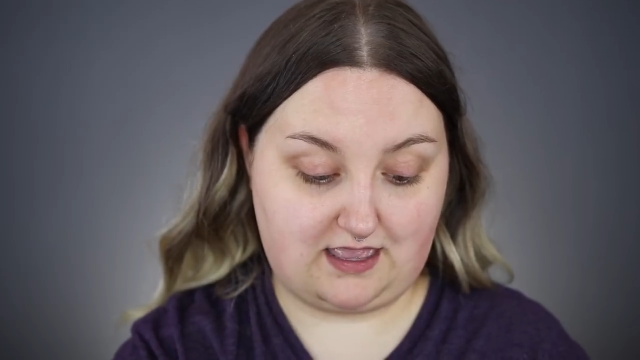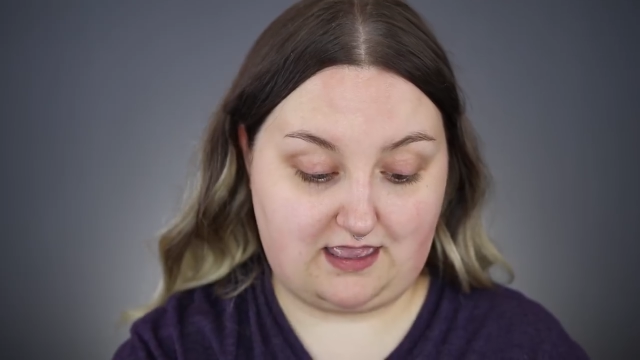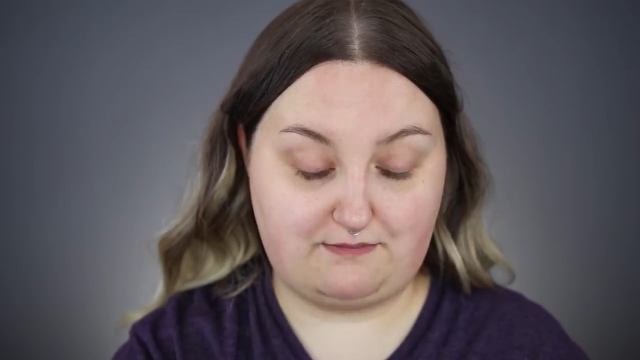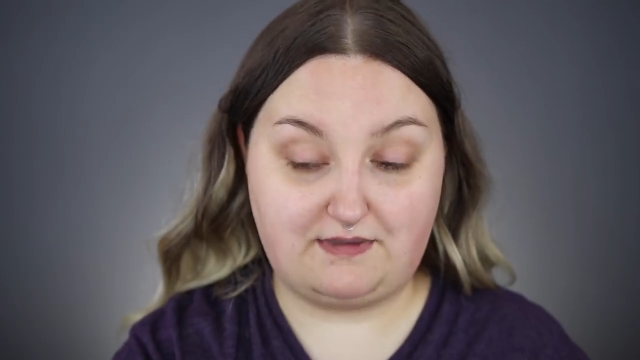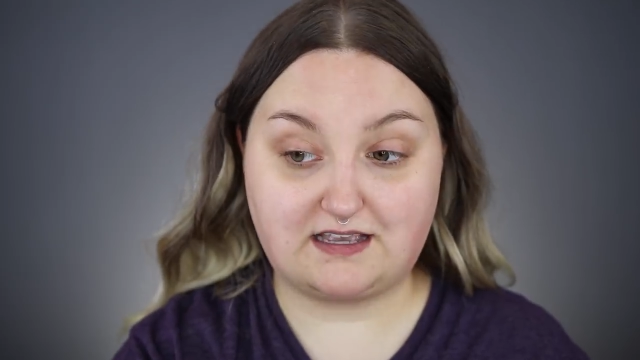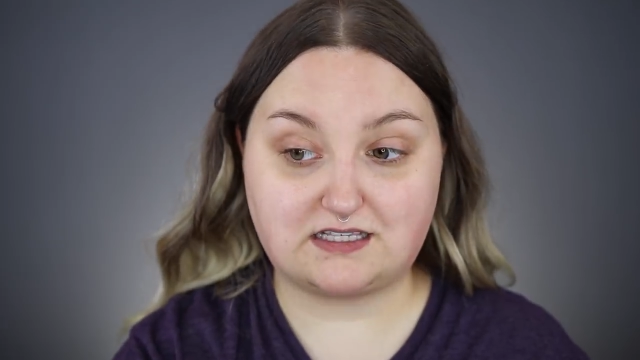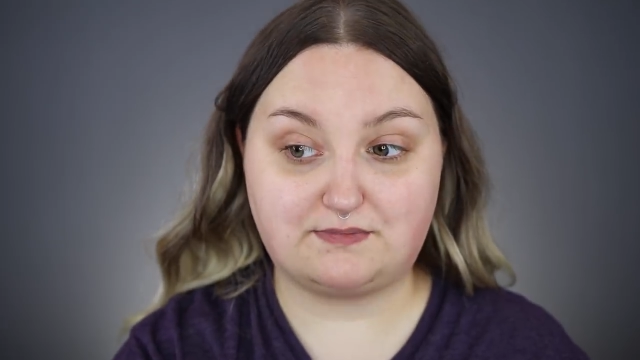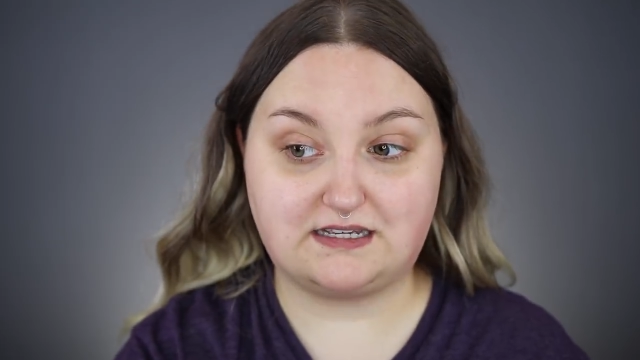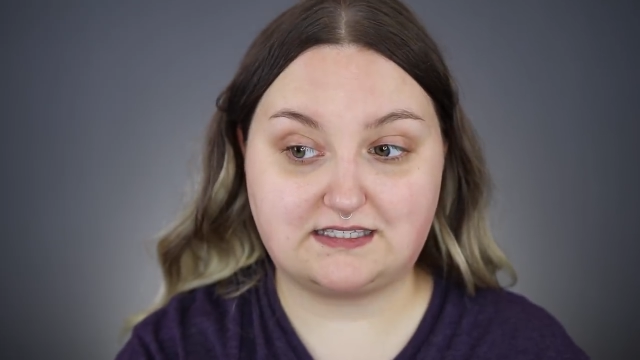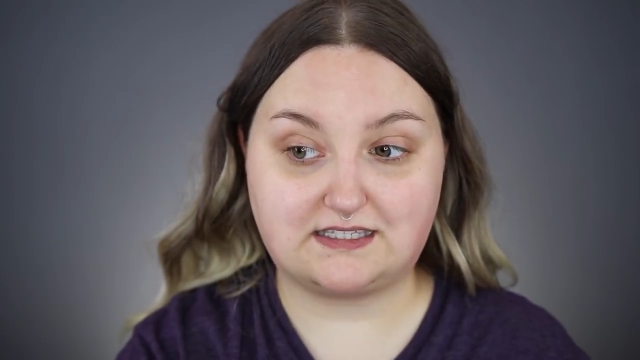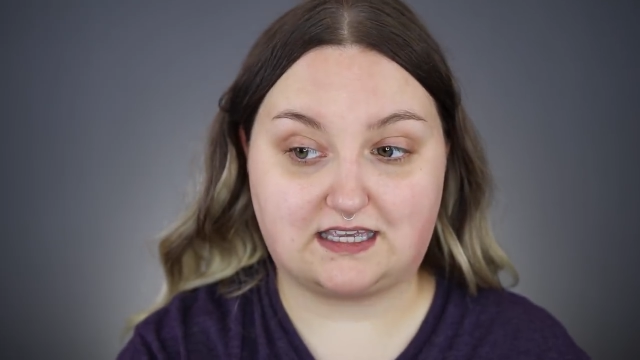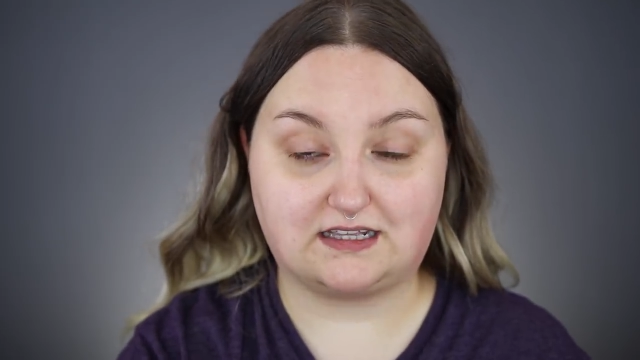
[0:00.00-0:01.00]
it makes my
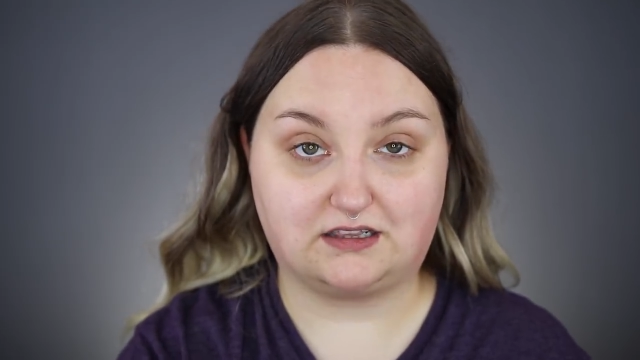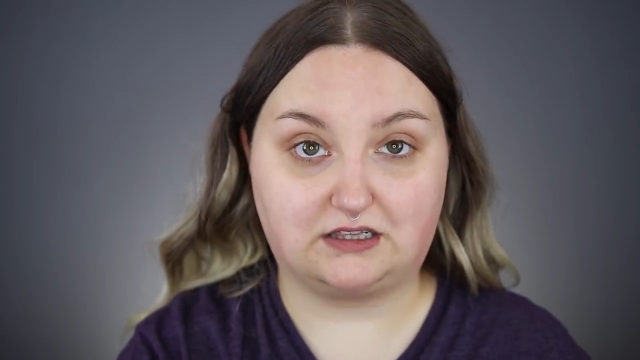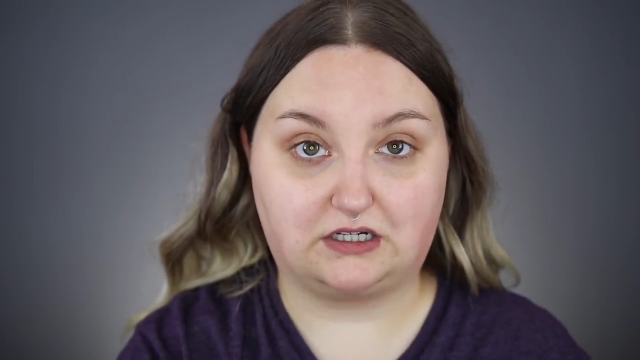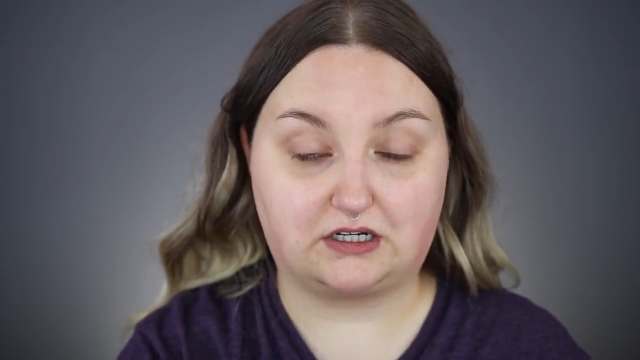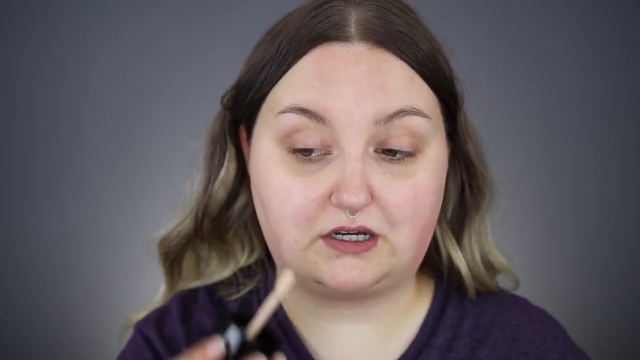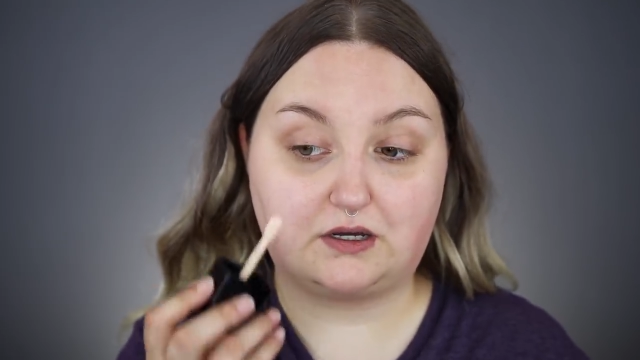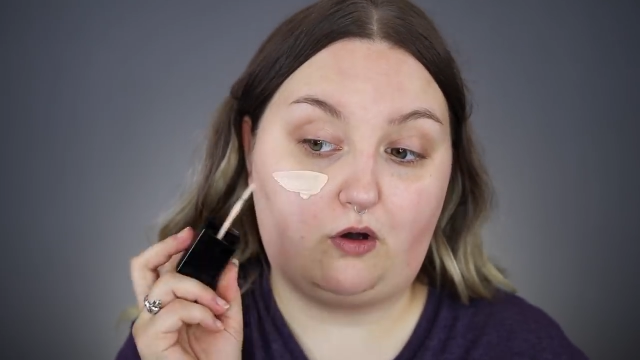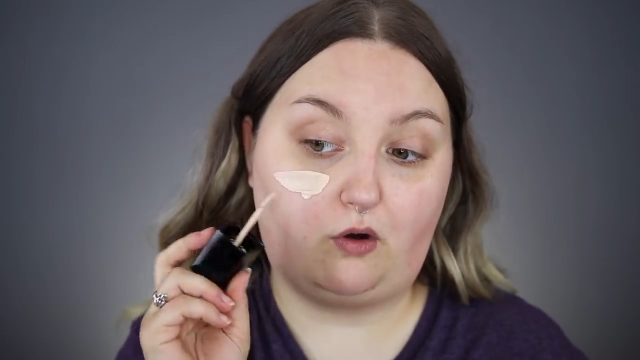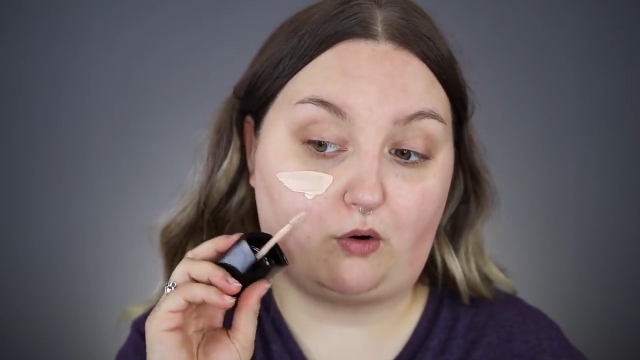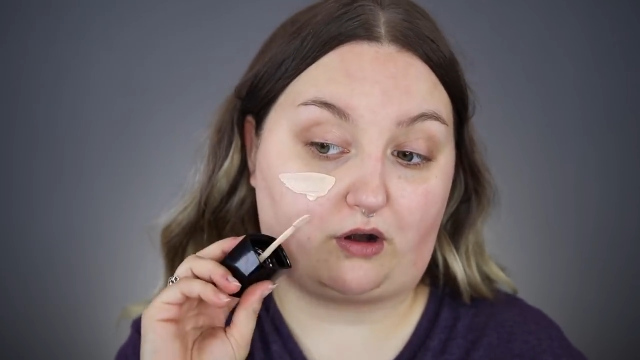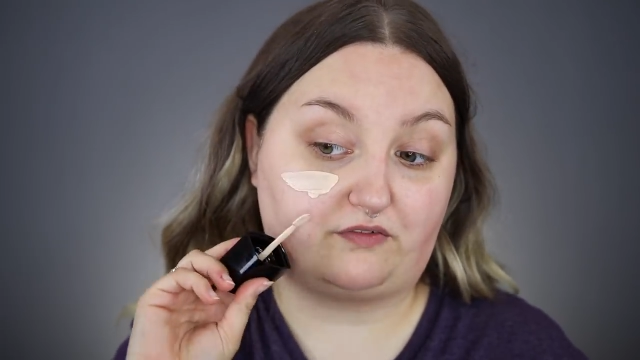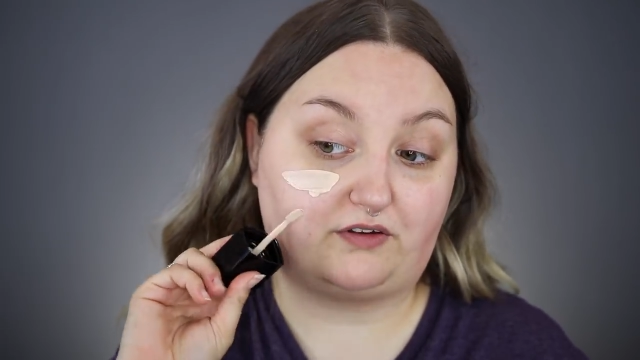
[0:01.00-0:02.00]
skin look
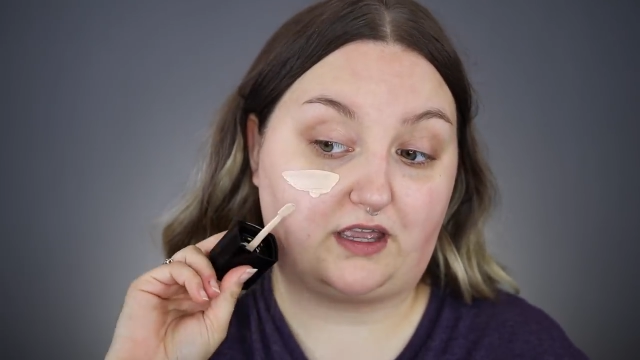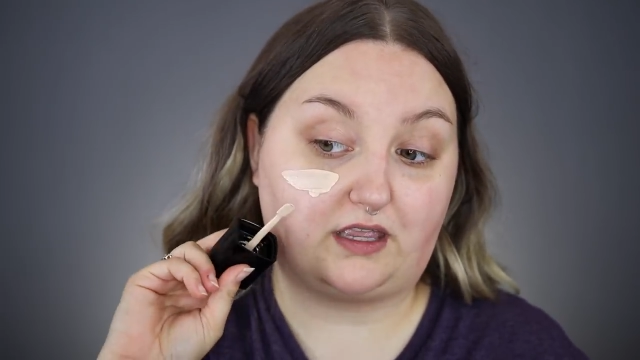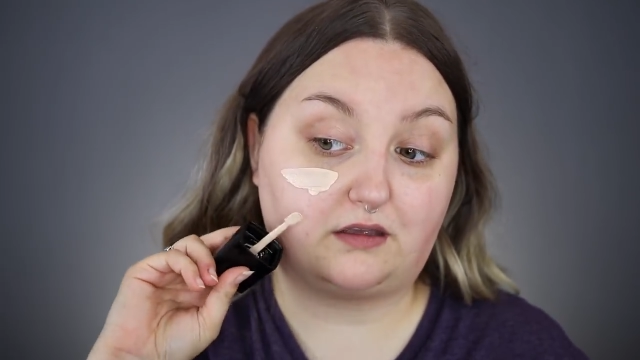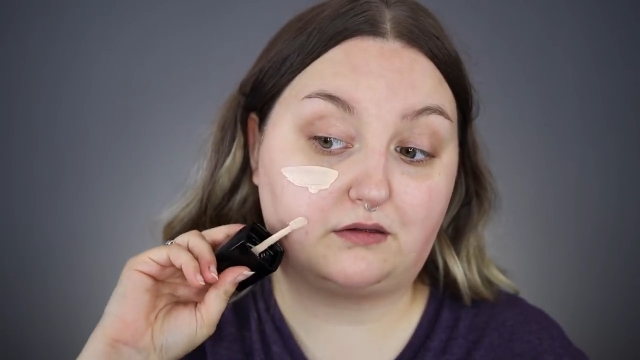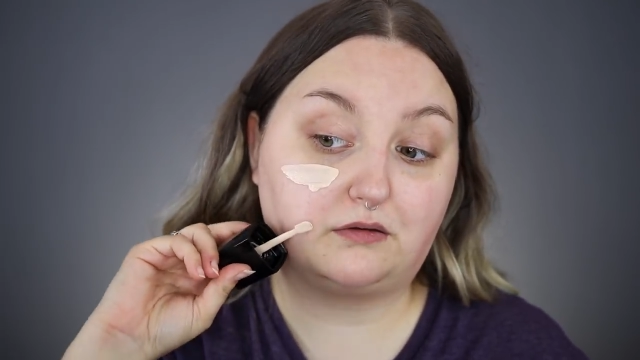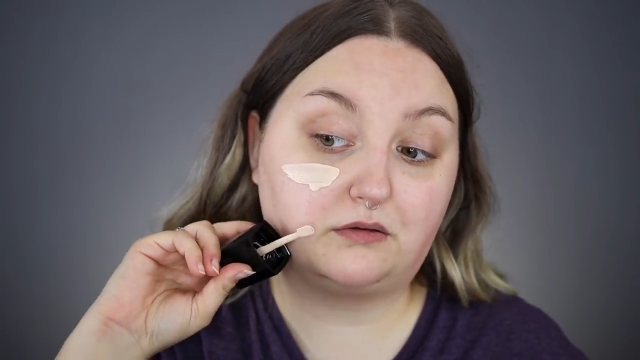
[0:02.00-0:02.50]
horrifying.